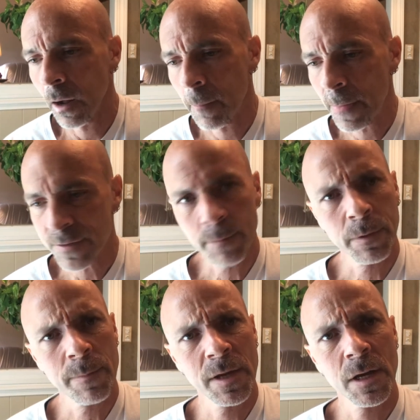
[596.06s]
simply
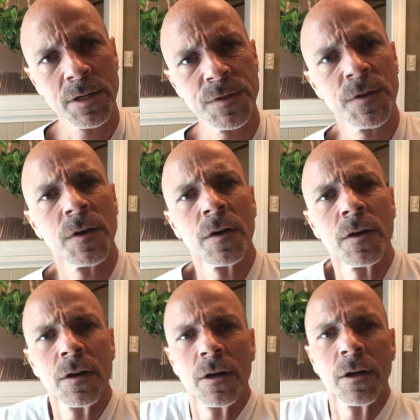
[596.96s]
because
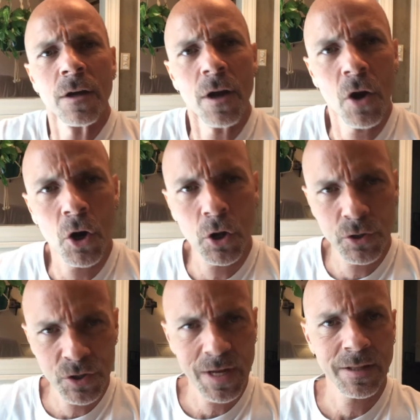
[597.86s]
her
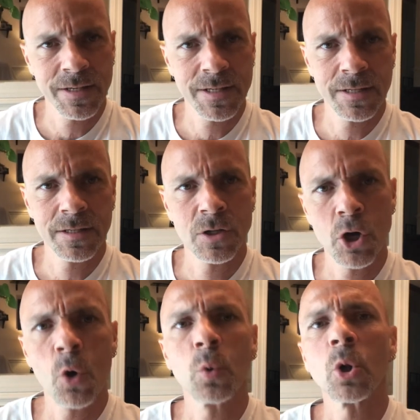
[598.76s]
skeleton no
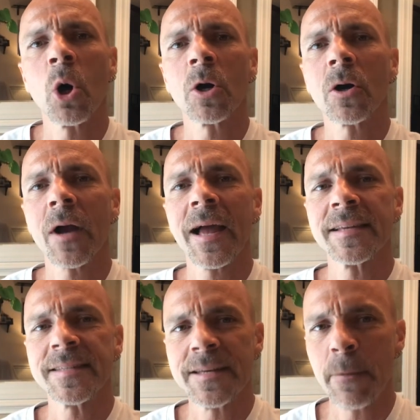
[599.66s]
longer has
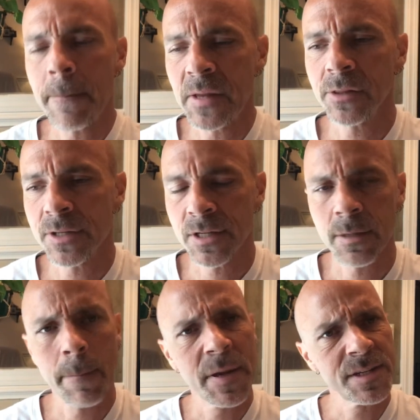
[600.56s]
the ability,
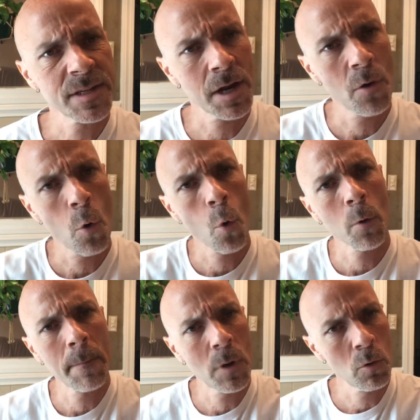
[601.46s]
based on
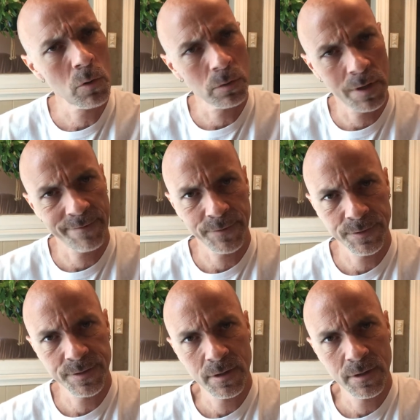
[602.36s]
hormonal levels,